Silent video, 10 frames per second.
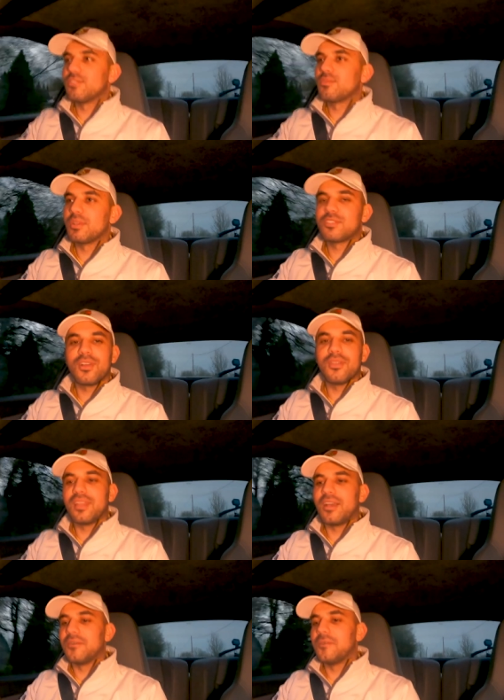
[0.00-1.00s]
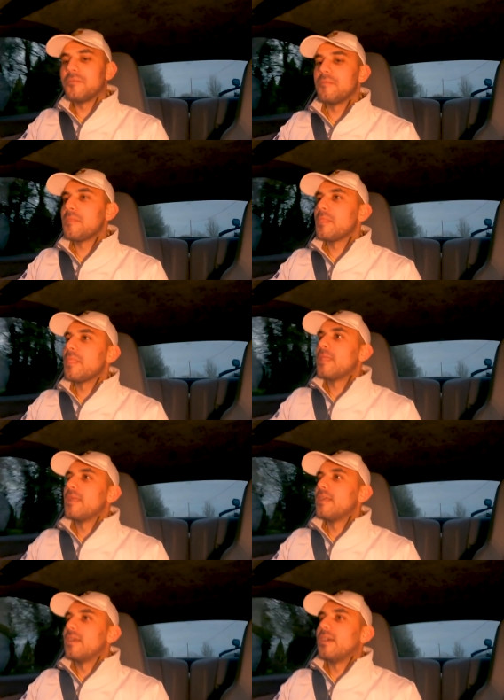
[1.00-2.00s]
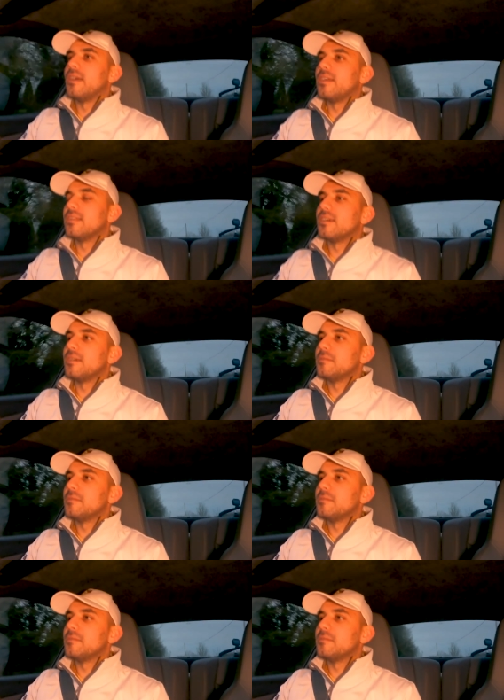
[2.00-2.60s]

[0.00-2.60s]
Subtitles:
it's switched on now. And